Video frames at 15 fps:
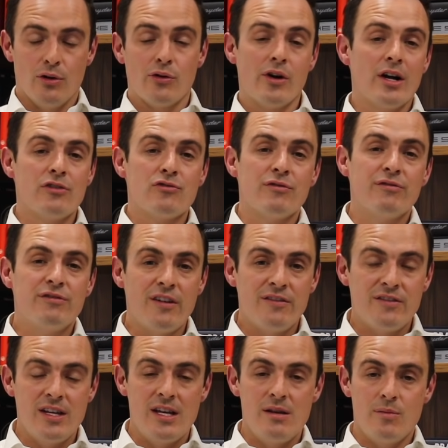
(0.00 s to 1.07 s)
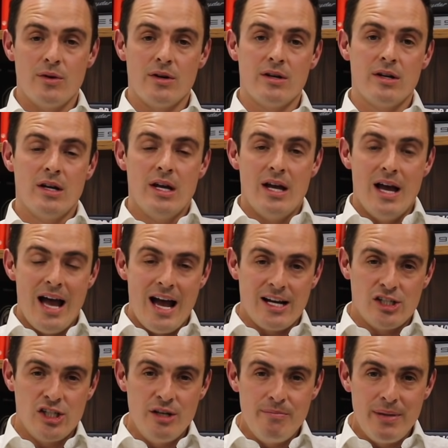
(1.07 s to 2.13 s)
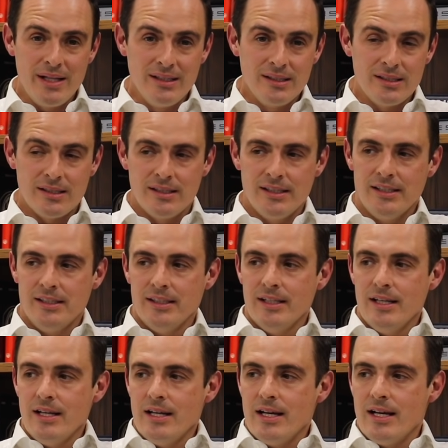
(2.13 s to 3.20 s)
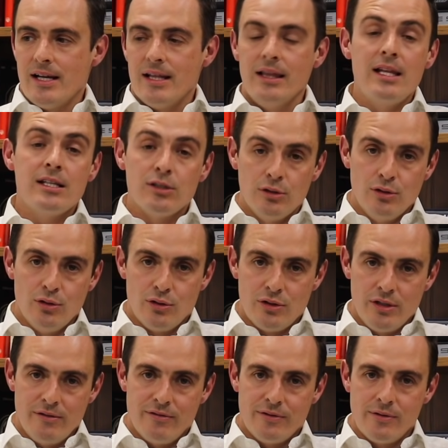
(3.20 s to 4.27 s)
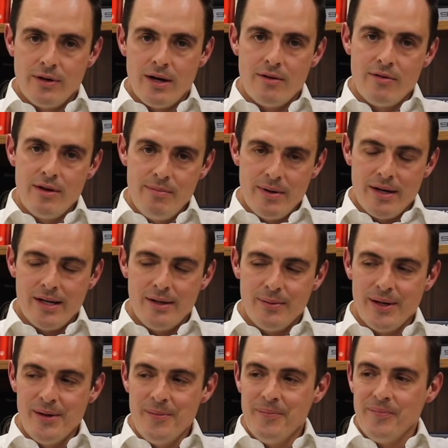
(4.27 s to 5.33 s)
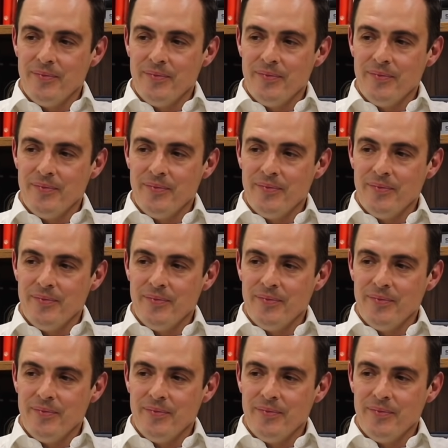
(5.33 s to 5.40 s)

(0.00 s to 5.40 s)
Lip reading: or 115 were actually built. A little naughtier Ferrari, but anyway.